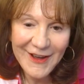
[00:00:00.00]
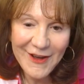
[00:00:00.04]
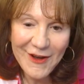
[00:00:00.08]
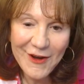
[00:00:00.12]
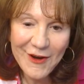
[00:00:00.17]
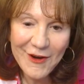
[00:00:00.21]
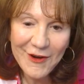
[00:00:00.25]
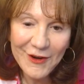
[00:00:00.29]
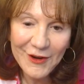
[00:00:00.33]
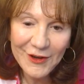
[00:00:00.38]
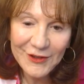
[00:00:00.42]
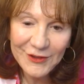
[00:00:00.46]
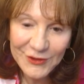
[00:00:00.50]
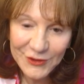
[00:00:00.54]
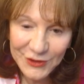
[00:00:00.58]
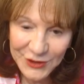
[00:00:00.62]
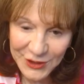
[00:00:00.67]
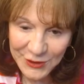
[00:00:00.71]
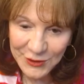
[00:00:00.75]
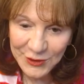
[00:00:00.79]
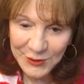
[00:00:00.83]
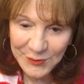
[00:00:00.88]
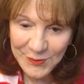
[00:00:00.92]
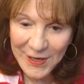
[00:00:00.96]
or
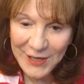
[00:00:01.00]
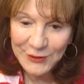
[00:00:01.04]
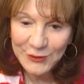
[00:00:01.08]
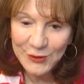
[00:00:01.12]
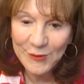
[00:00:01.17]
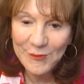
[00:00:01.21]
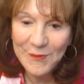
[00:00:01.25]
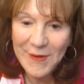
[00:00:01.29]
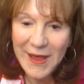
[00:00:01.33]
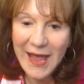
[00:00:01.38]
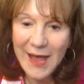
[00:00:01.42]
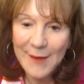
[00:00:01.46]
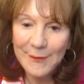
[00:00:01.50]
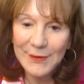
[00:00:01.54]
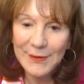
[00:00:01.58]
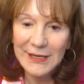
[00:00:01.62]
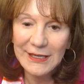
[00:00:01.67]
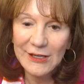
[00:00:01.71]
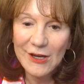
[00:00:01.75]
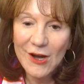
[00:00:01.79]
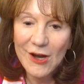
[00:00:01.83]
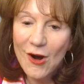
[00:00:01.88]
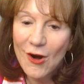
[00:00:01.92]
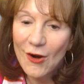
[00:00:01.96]
geospatial mapping,